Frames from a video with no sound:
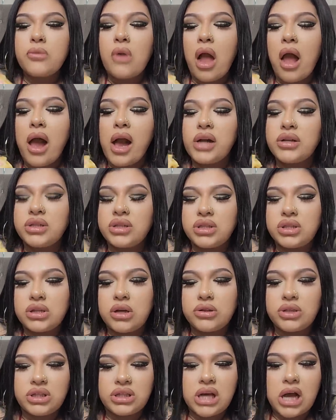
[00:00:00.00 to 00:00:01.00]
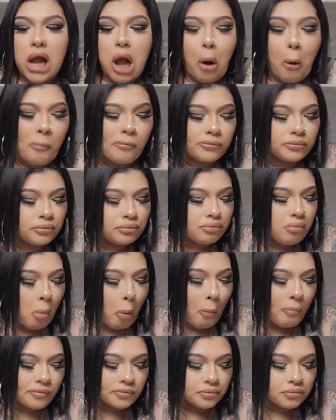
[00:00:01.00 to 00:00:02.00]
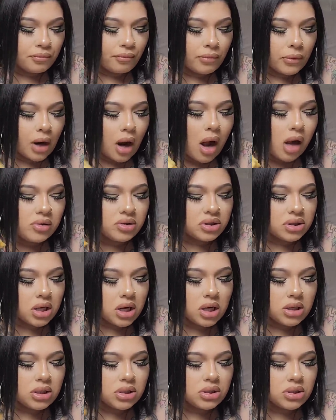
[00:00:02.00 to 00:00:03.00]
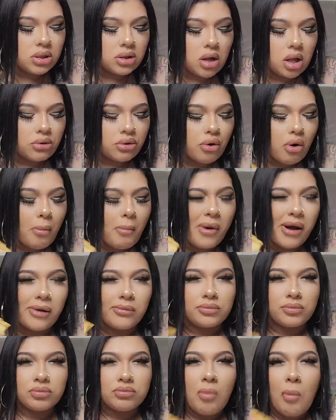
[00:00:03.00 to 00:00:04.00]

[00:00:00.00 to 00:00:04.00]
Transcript: It has a salsa. It has an onion cilantro, but